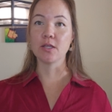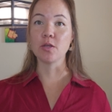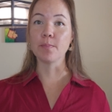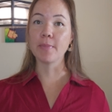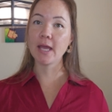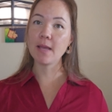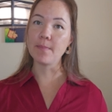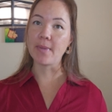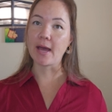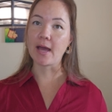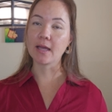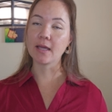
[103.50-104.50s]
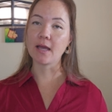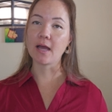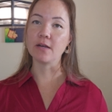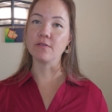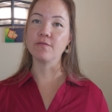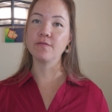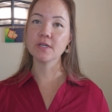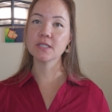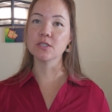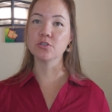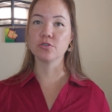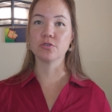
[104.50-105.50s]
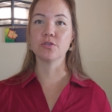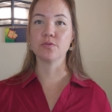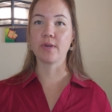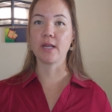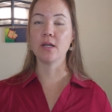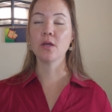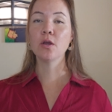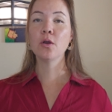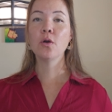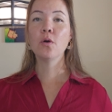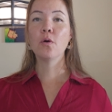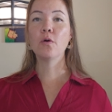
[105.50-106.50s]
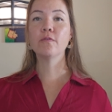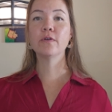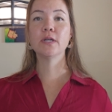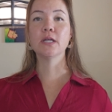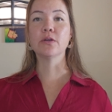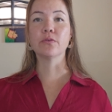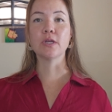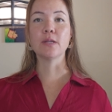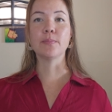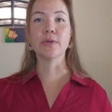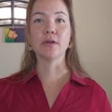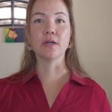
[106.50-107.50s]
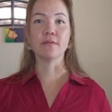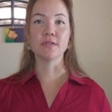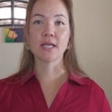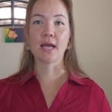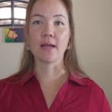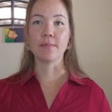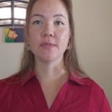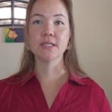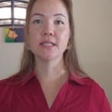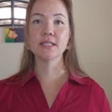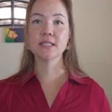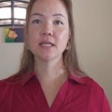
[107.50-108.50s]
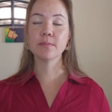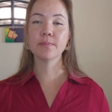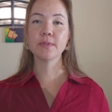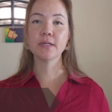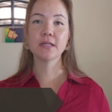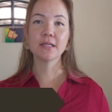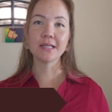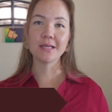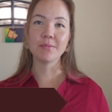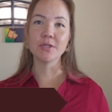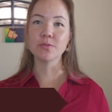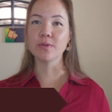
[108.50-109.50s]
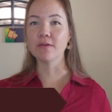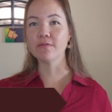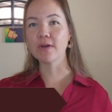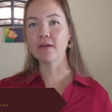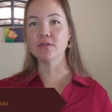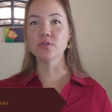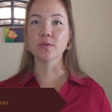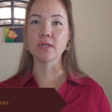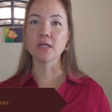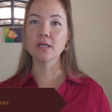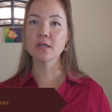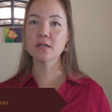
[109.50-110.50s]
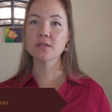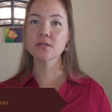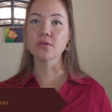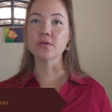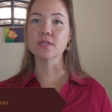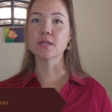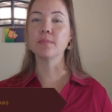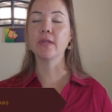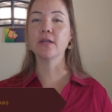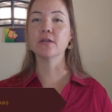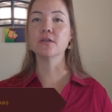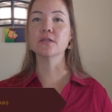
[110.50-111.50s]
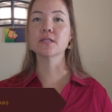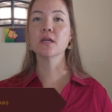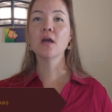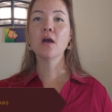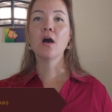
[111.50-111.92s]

that you pay back at a fixed interest rate over an agreed period of time. This is typically between 5 to 20 years, although some lenders